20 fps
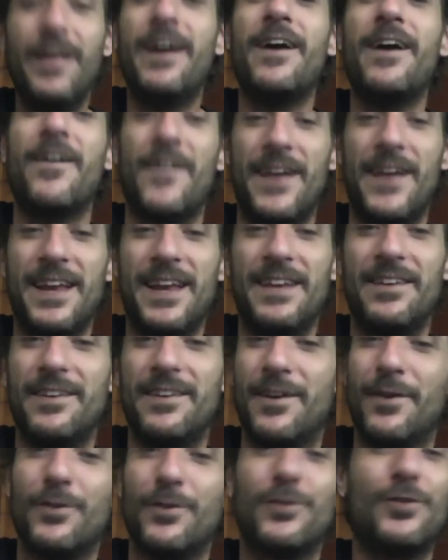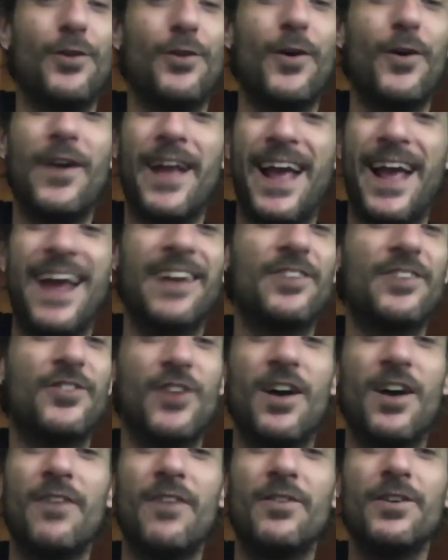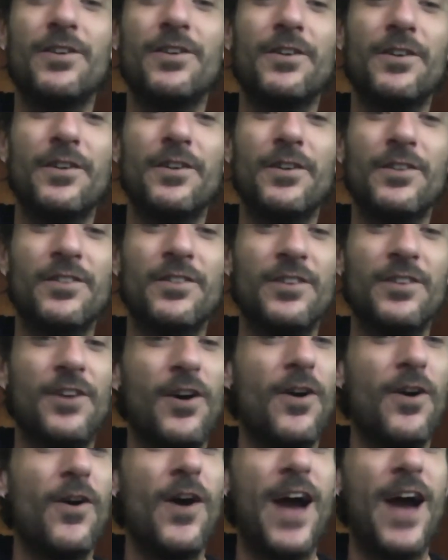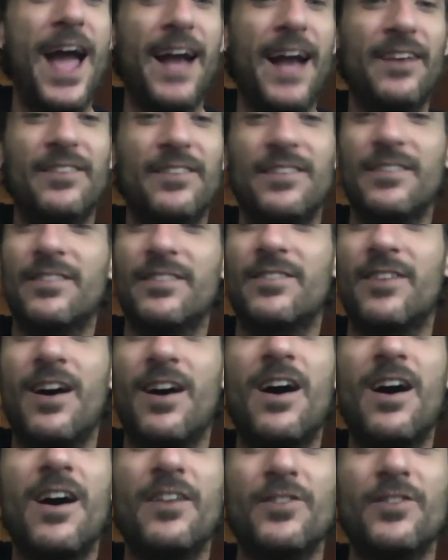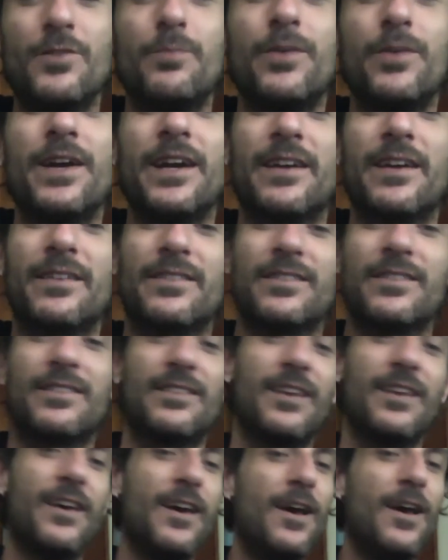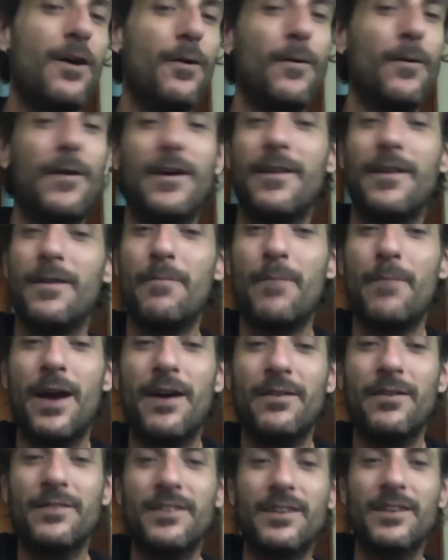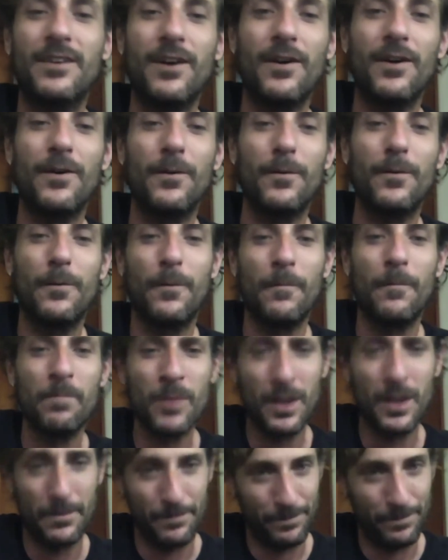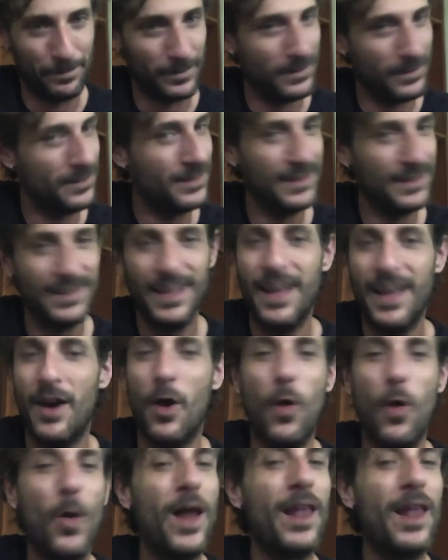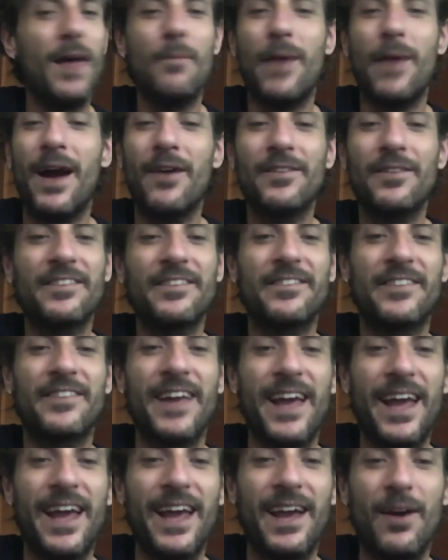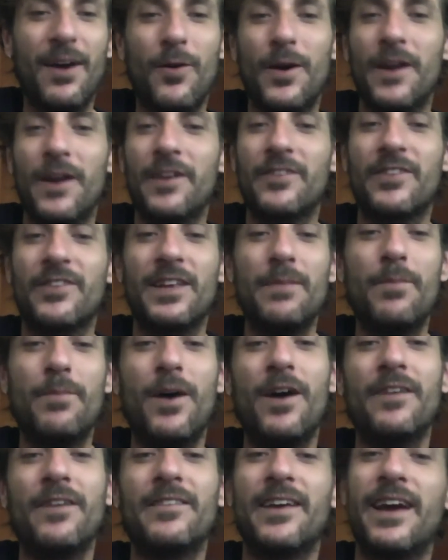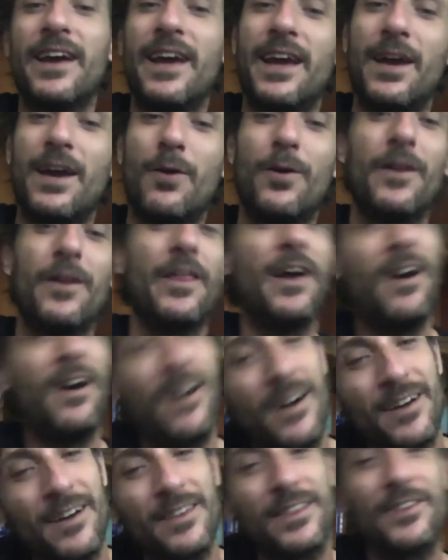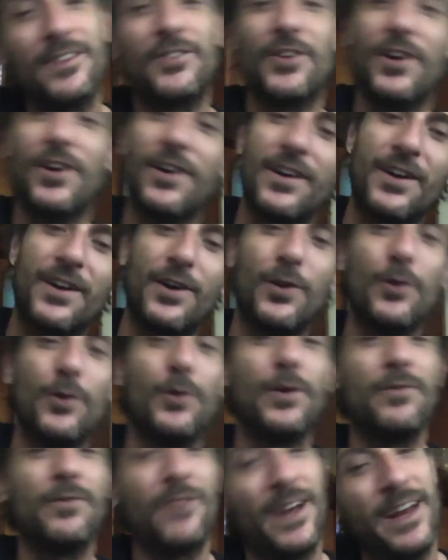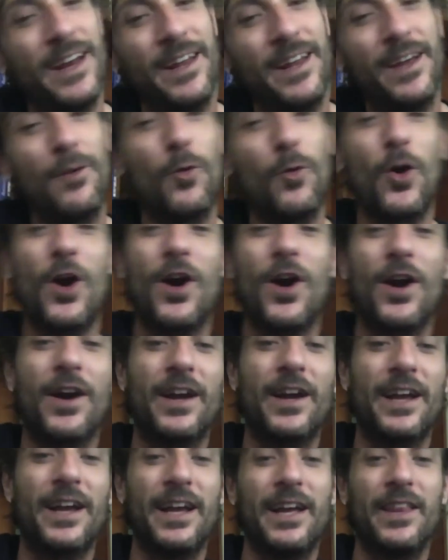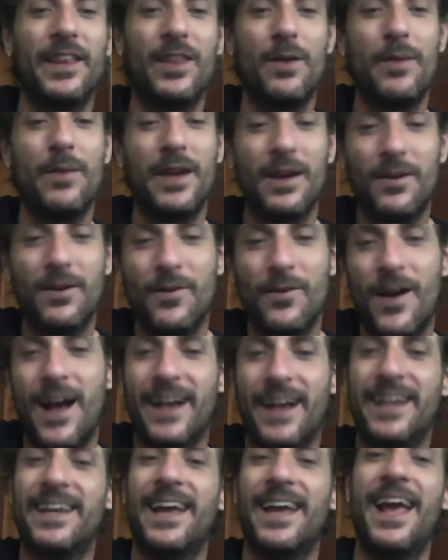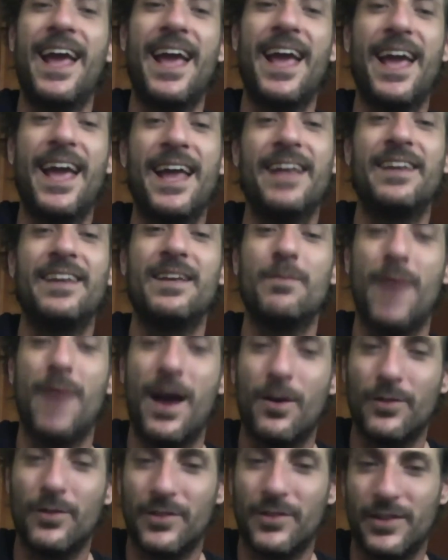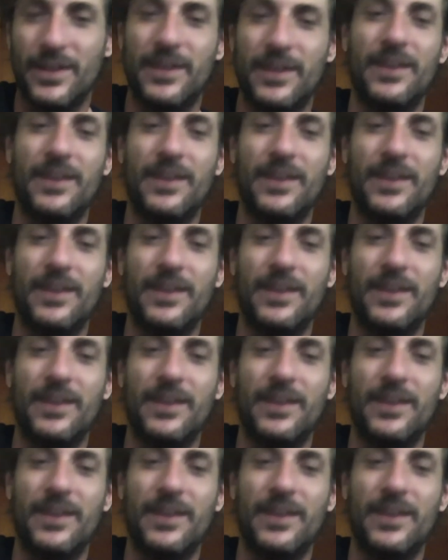ain't no short-handed shovels, no axes, saws, or picks. Well, I'm bound to go. Well, I'm bound to stay where they sleep all day, where they hung the jerk who invented work, in the big rock candy mountain.